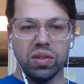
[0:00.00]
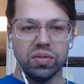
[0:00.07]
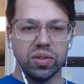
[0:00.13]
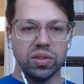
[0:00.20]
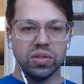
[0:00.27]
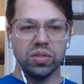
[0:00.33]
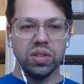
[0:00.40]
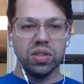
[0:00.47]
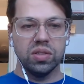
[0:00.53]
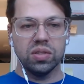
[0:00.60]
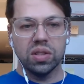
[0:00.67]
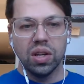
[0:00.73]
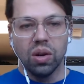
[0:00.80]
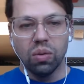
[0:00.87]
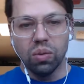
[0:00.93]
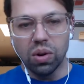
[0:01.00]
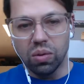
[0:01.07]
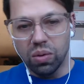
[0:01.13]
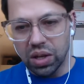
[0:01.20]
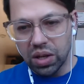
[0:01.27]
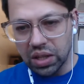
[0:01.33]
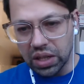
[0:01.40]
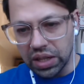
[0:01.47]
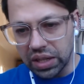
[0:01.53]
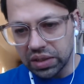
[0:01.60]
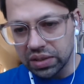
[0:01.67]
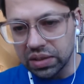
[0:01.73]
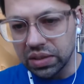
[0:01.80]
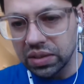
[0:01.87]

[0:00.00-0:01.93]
So this 101 class is